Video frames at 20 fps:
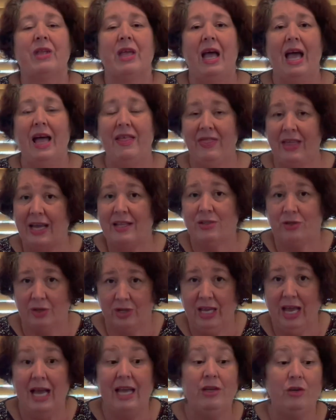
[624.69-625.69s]
And that's
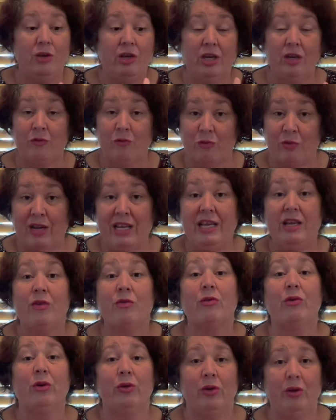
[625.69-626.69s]
okay. You can
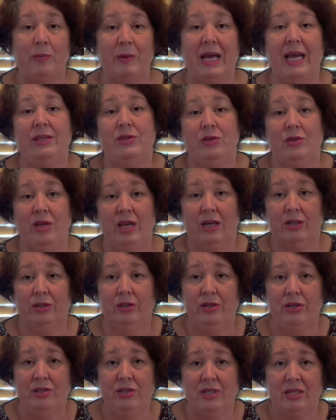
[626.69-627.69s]
regroup as you get
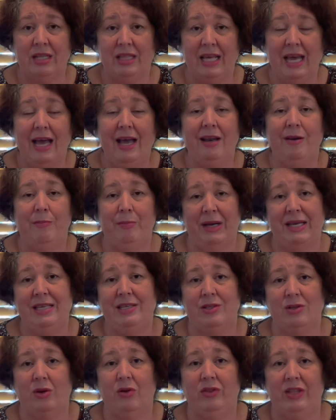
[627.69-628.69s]
closer to that
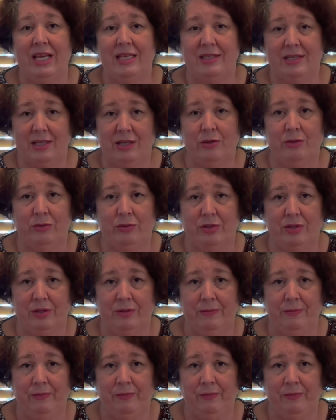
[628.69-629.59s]
based on their skills.